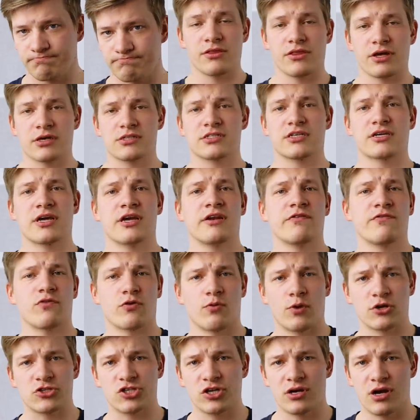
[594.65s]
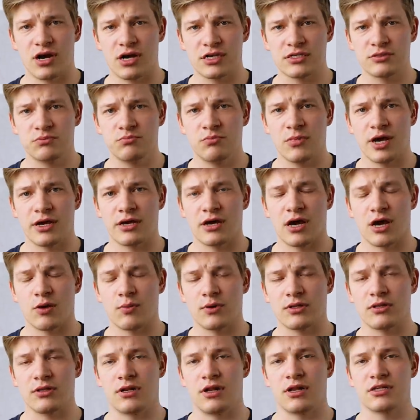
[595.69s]
Thanks again for watching, guys, and I
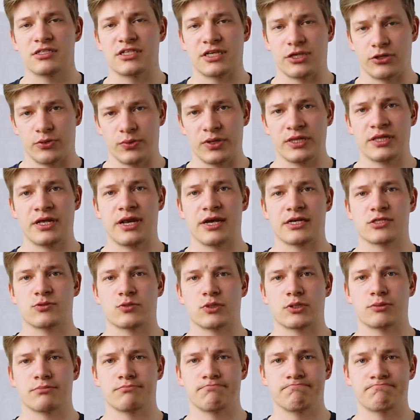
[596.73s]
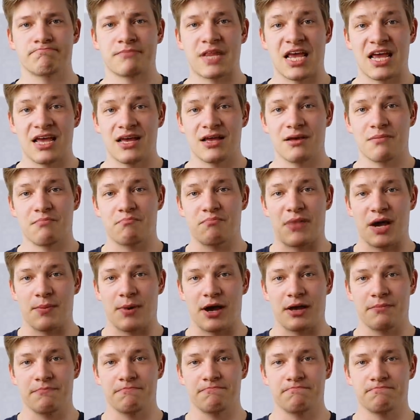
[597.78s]
will see you in the next one.
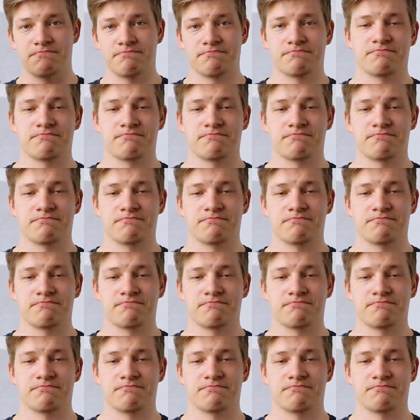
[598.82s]
Bye-bye.